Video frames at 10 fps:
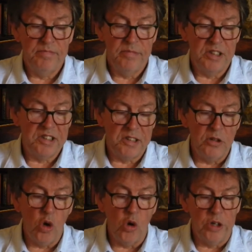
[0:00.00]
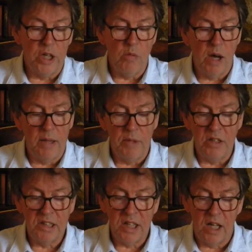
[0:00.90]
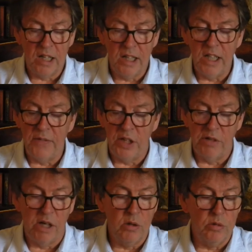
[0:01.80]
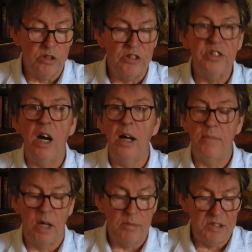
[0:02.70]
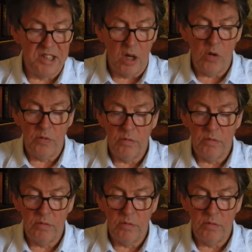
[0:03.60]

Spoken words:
"They're snoring away most likely and leaving their uncle to die by himself.